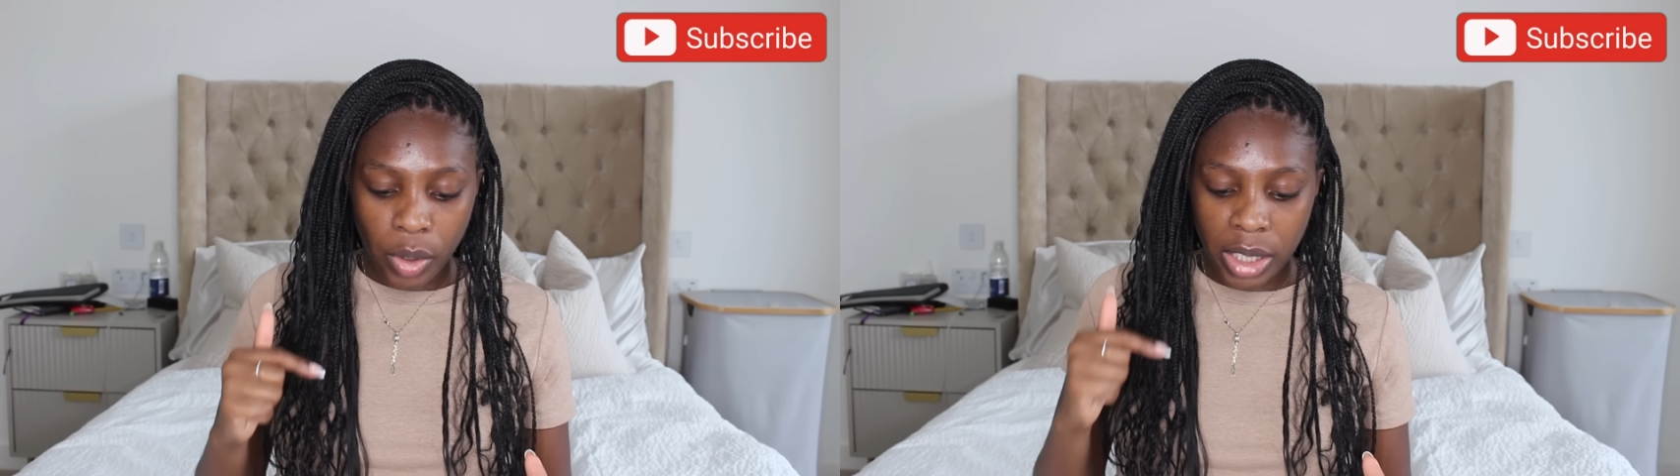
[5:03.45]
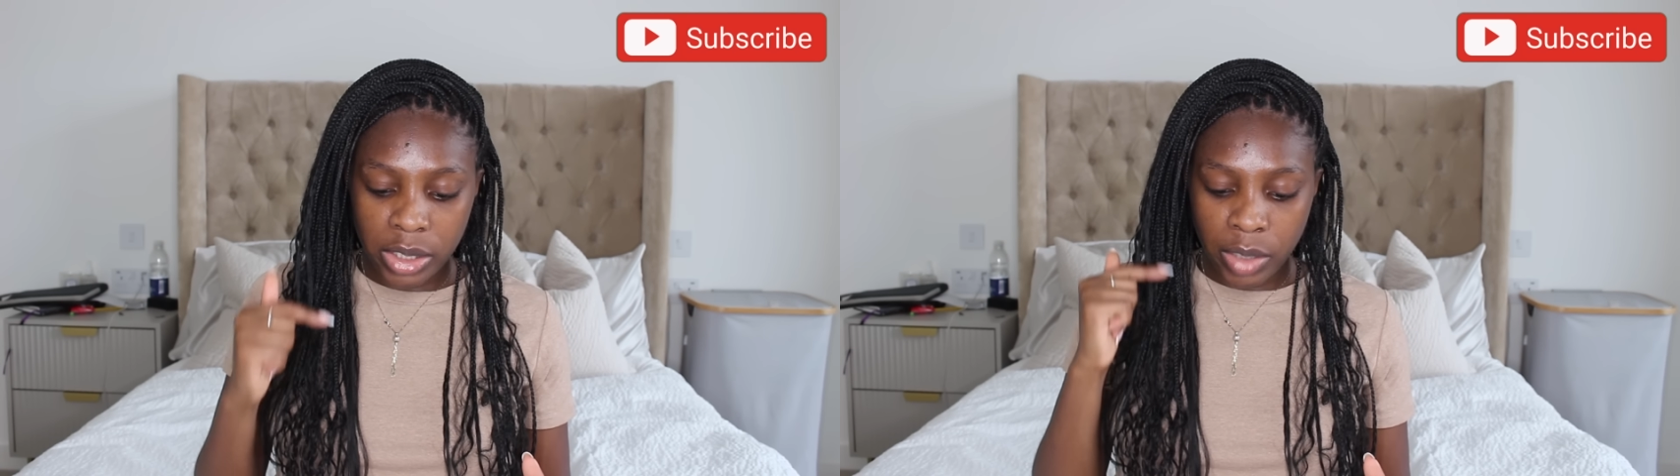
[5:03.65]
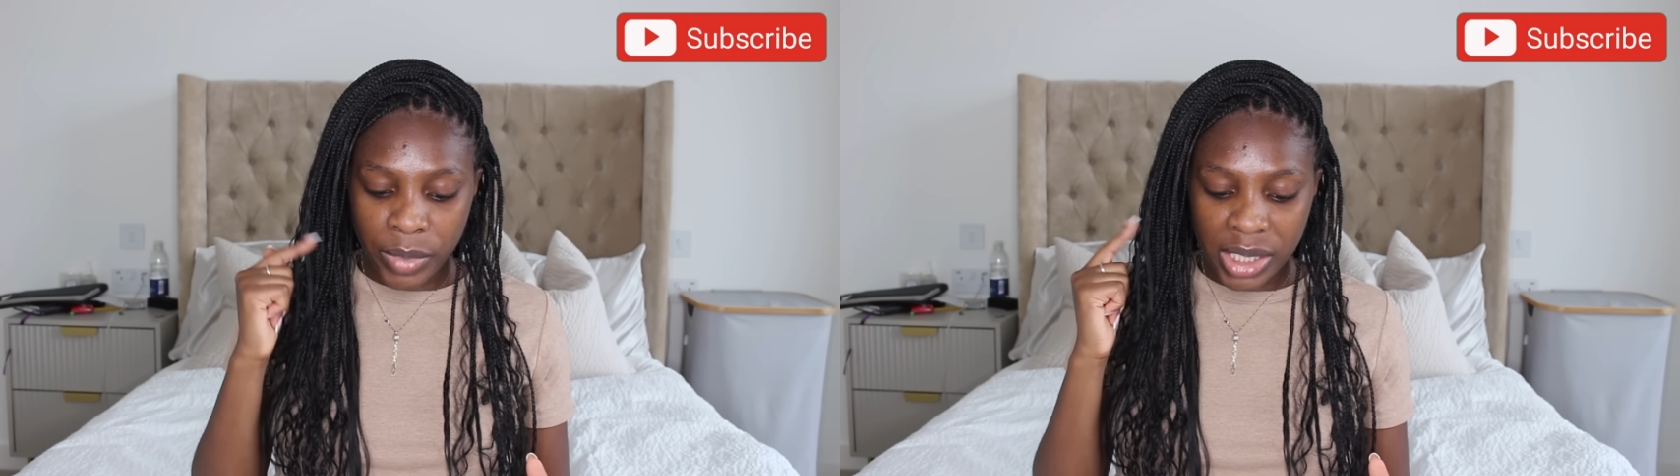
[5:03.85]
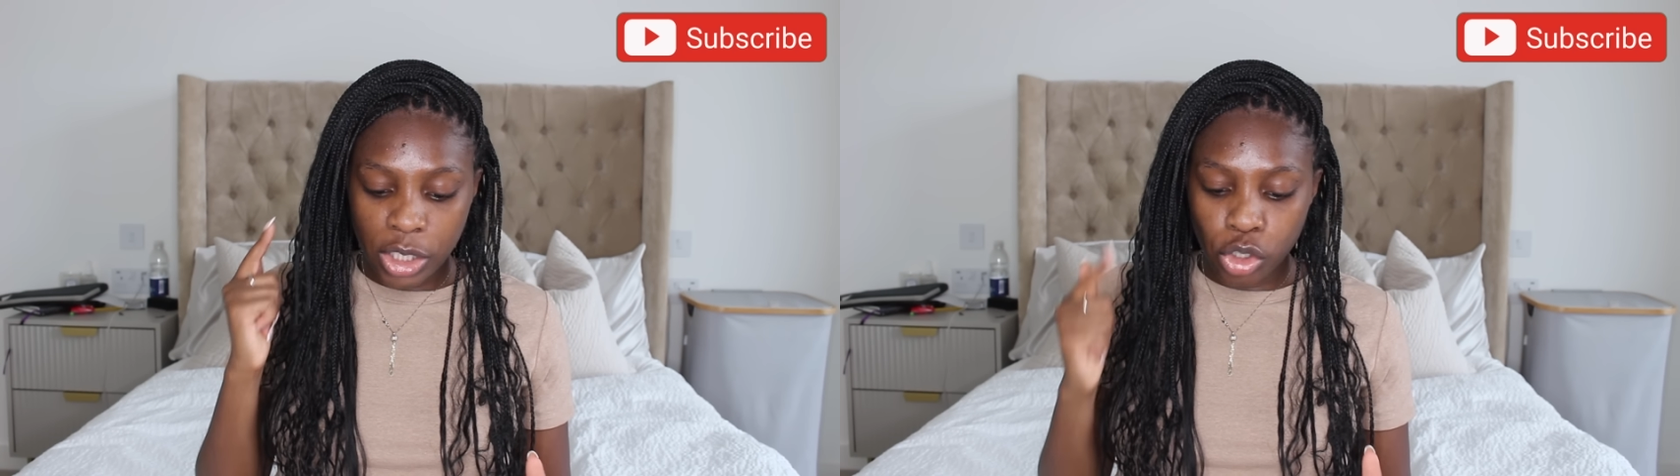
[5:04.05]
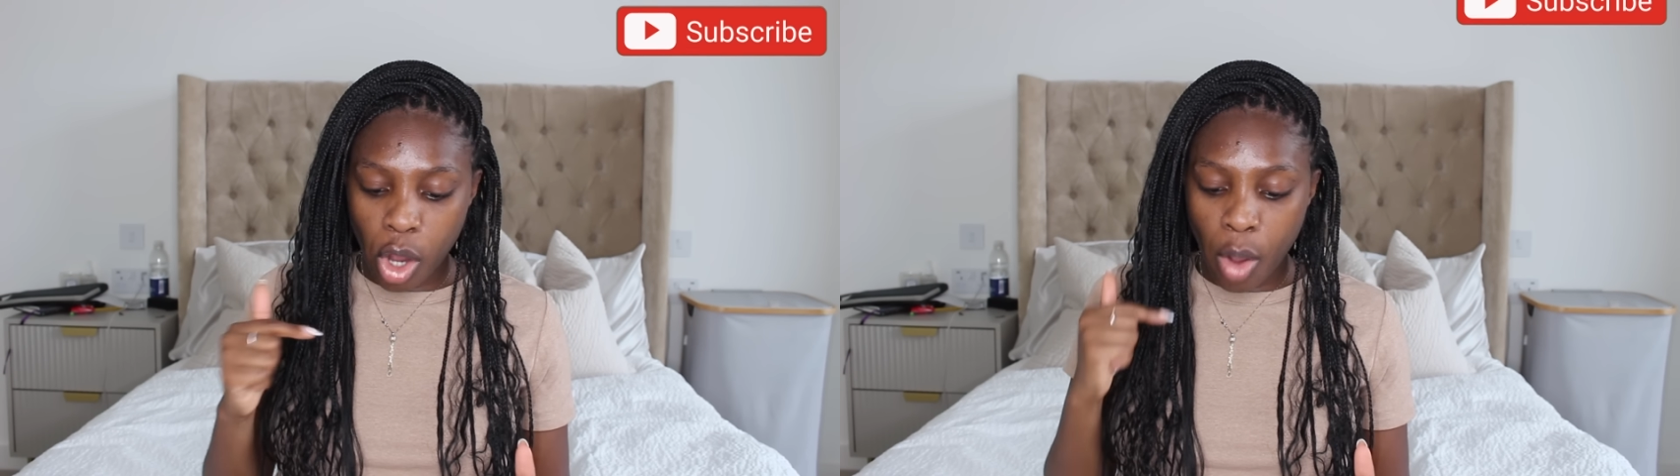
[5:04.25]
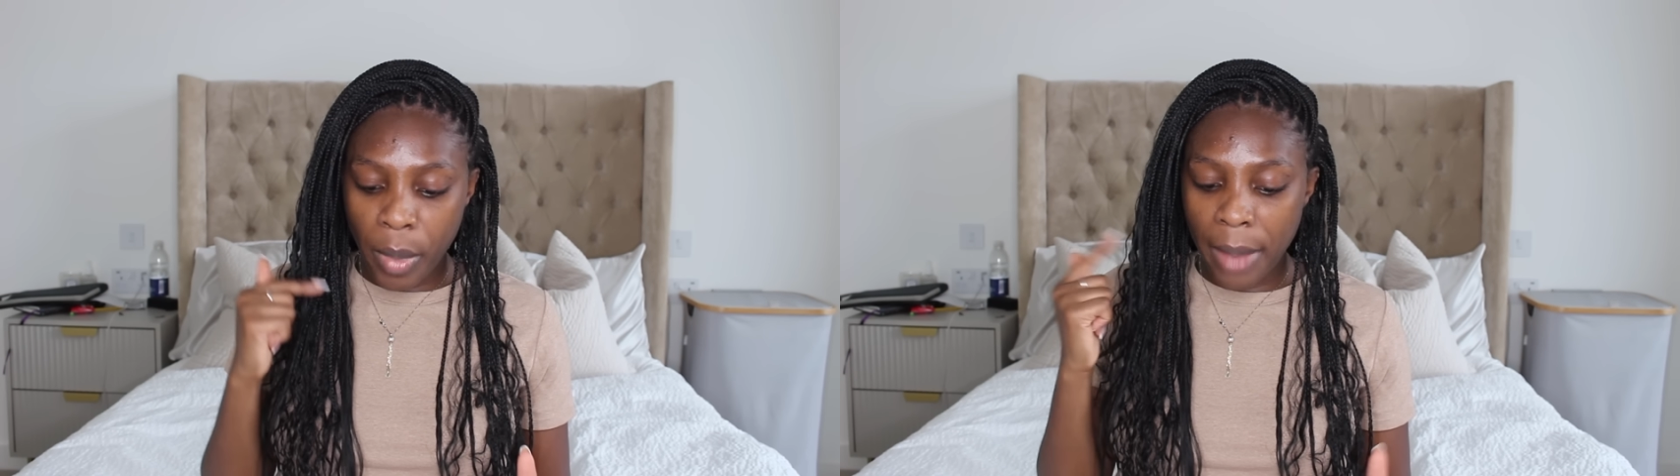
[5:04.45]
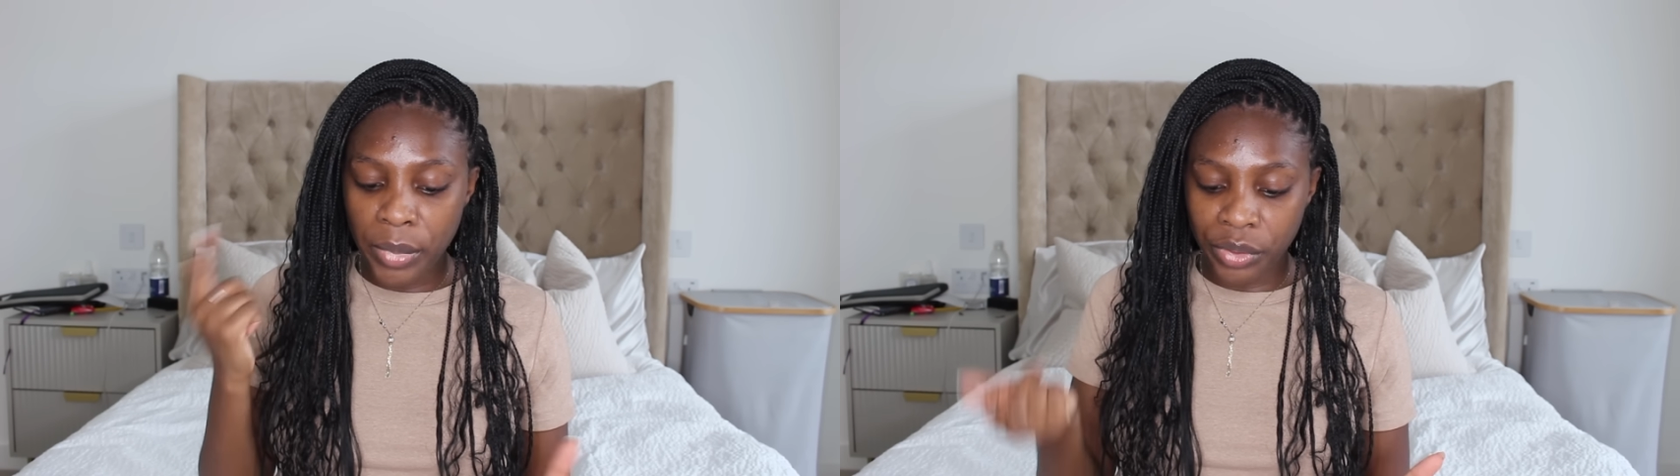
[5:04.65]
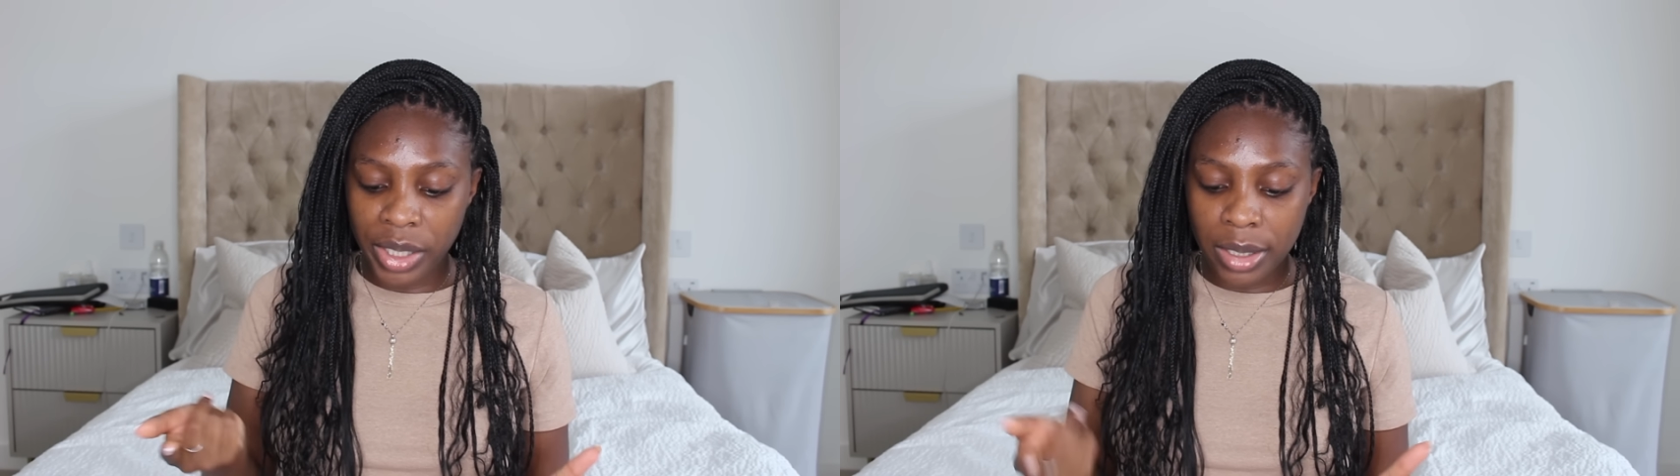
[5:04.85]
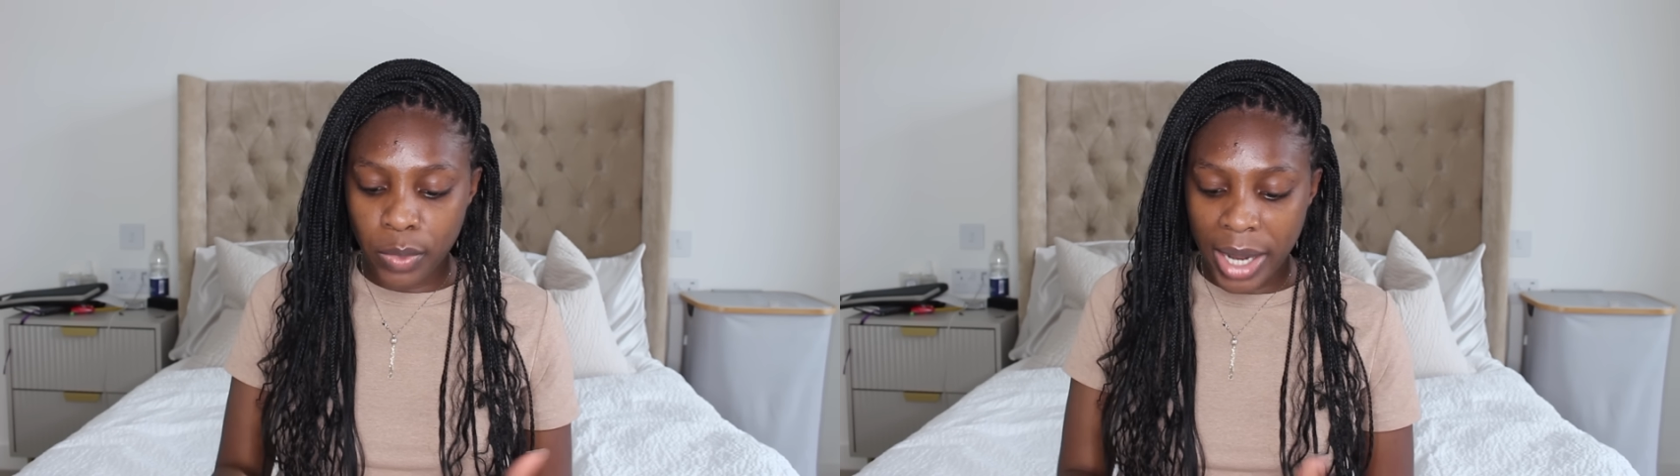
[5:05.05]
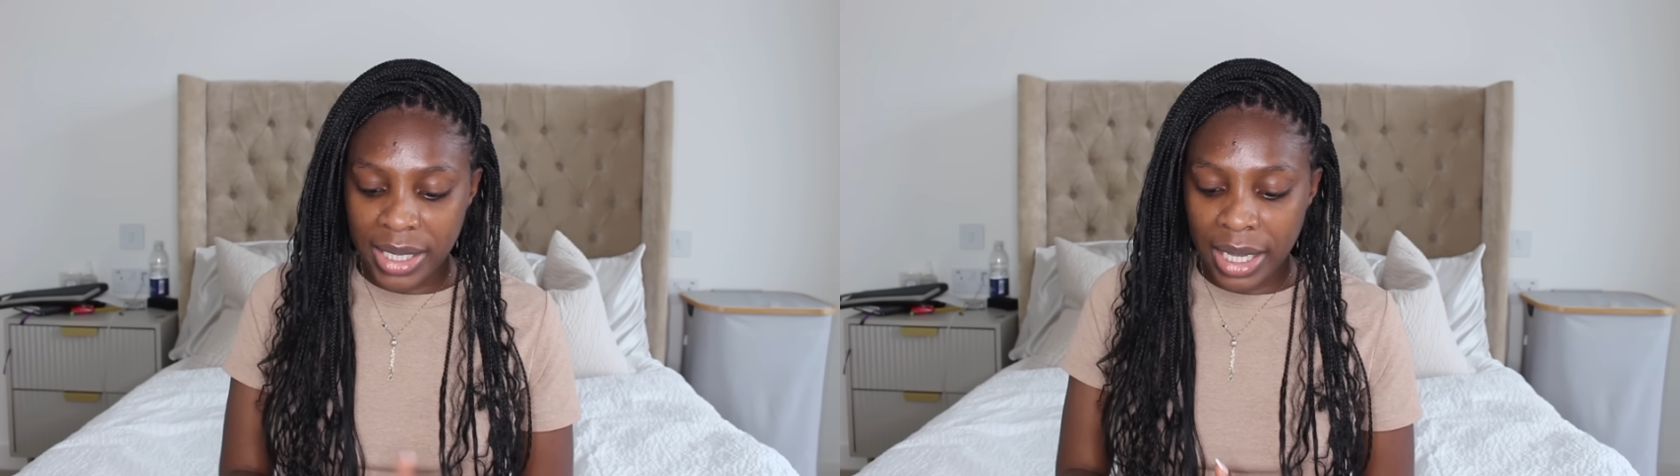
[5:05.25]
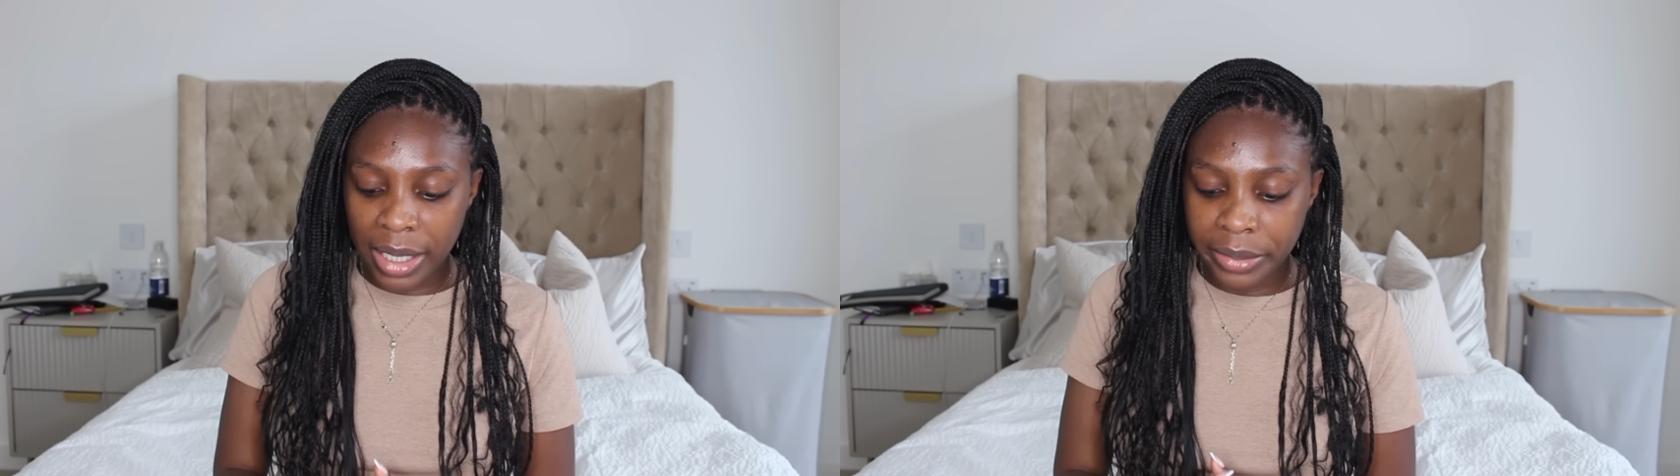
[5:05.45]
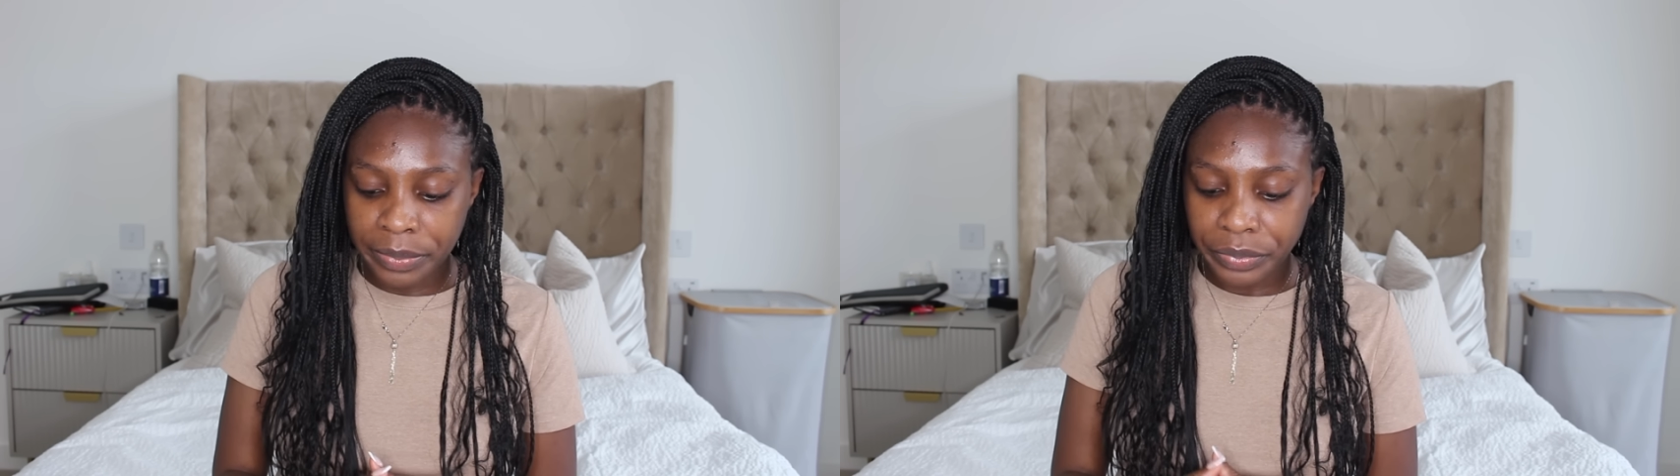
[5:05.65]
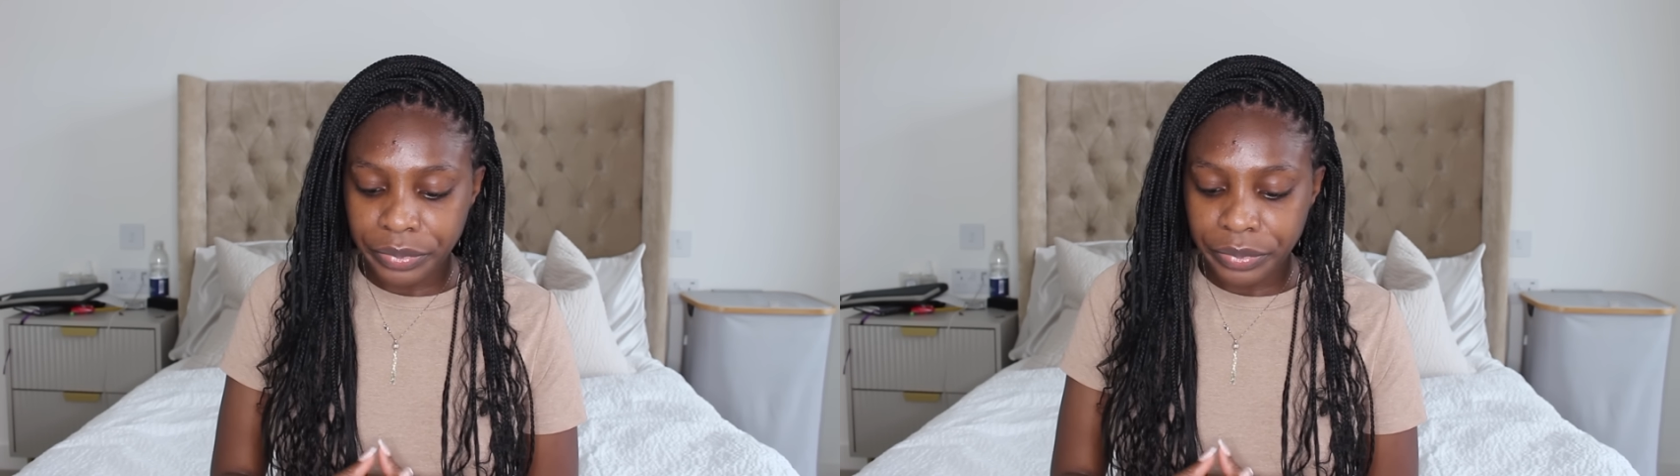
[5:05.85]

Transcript: Okay, so let me see Tom and Maria's wedding.